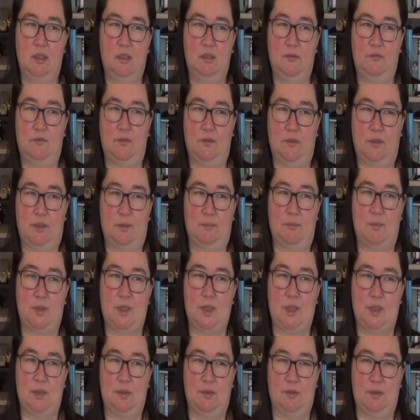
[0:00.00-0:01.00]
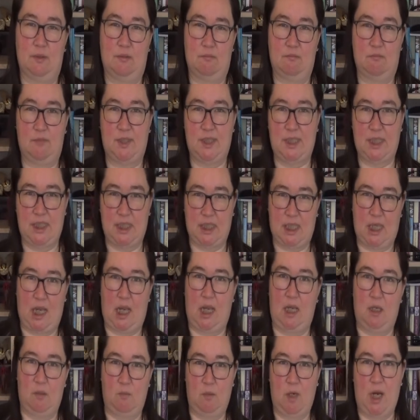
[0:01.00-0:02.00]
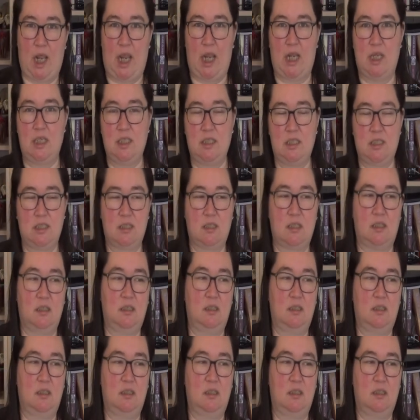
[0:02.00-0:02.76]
for them to stay in place,